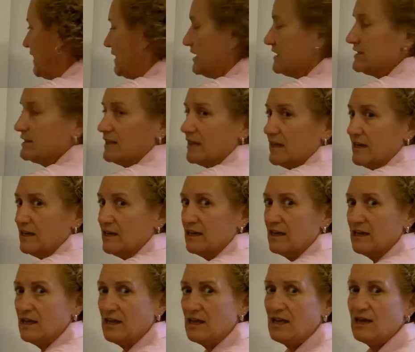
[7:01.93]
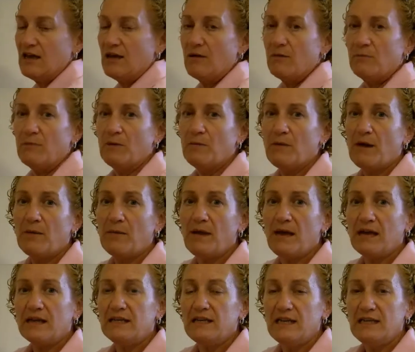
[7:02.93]
fine, isn't it? but my
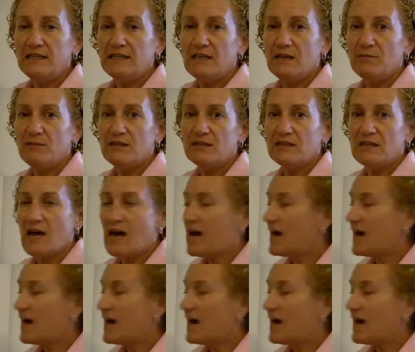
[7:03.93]
magnesium is